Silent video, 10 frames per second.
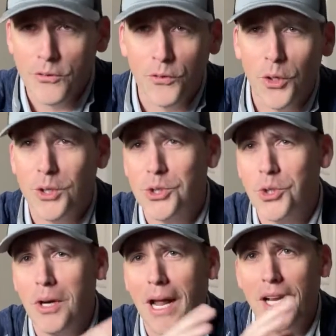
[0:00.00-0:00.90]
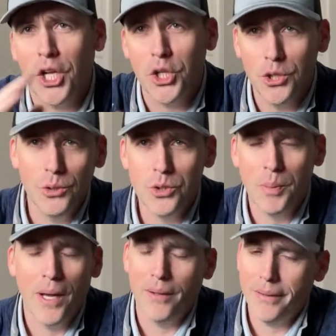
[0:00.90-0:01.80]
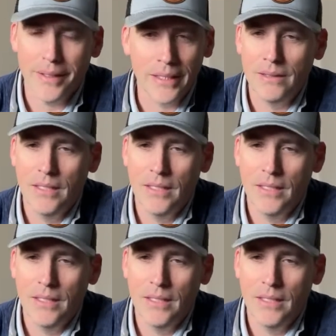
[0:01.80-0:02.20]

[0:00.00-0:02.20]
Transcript: furniture on a huge balcony.